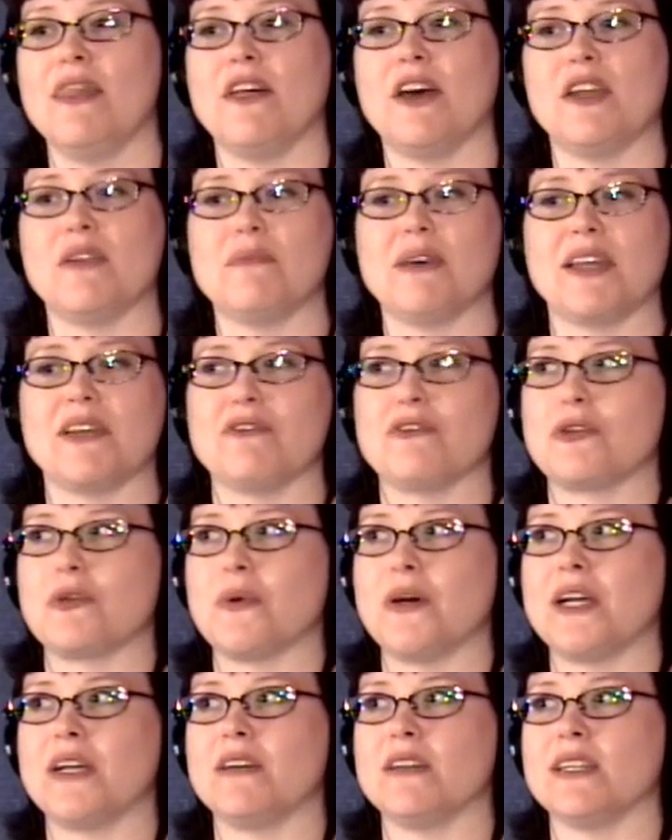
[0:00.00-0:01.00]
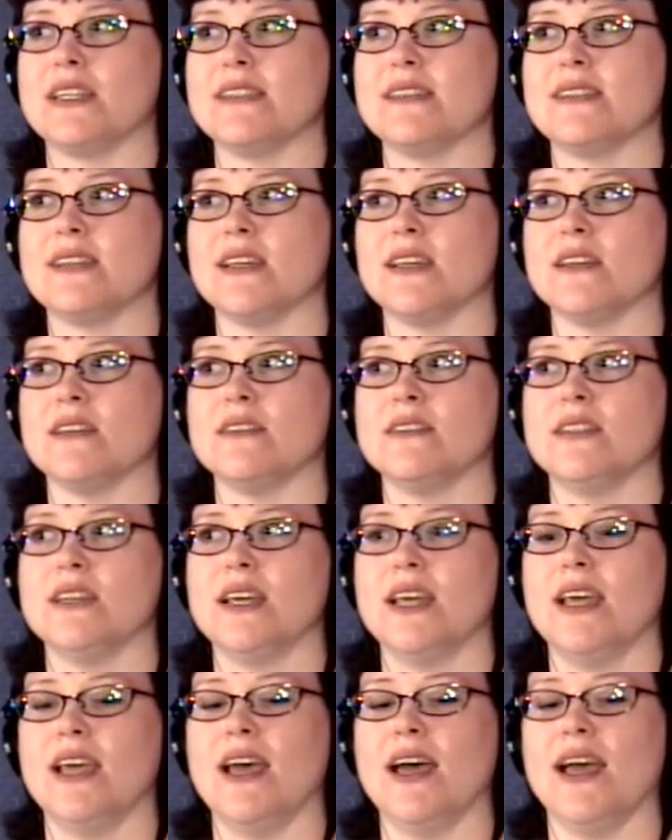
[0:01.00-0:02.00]
thought about it for a while, and I said,
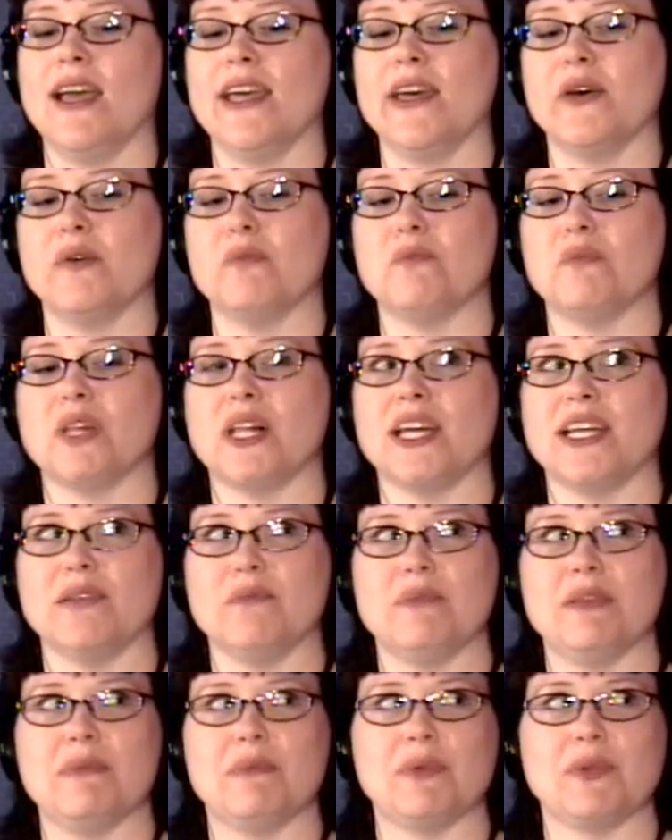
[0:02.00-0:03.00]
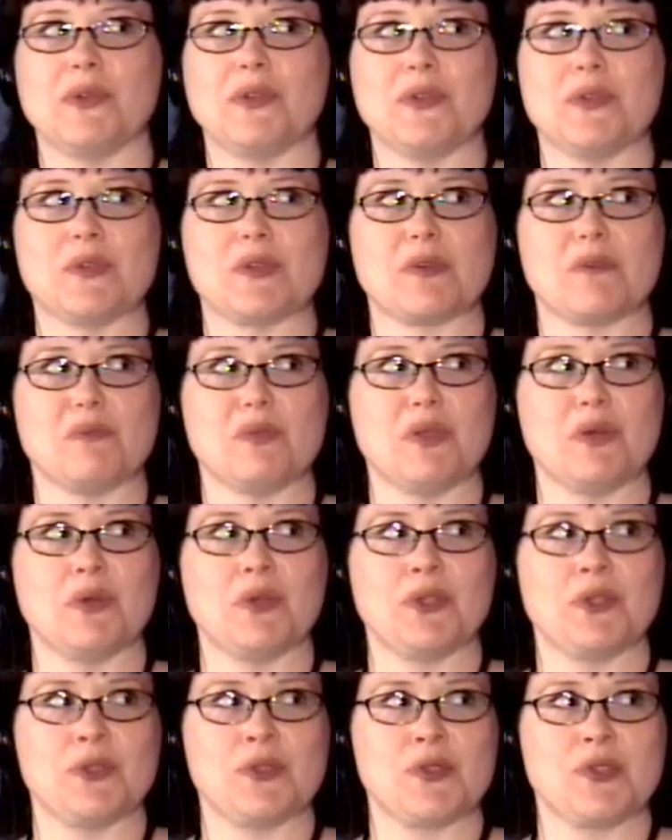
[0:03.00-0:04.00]
I help blind people use
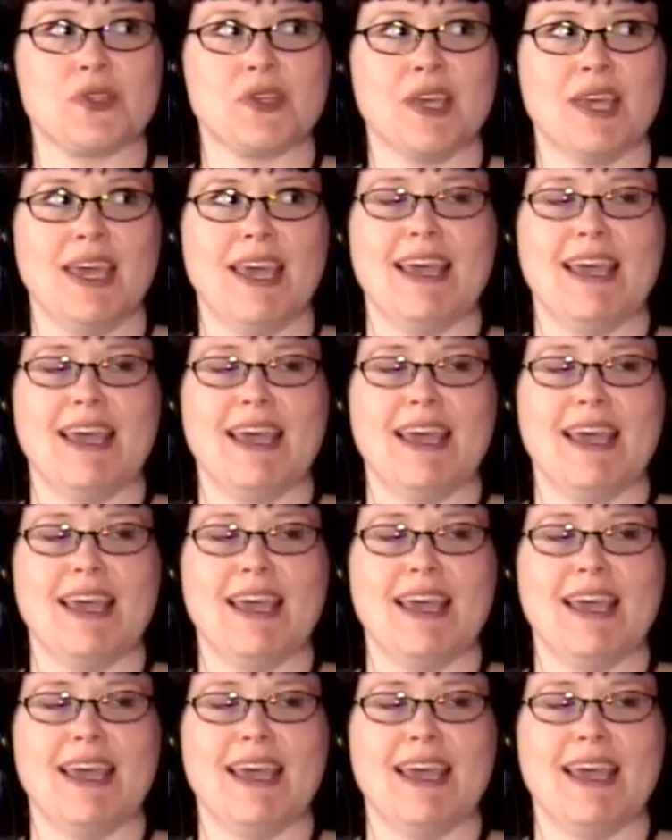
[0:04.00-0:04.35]
computers.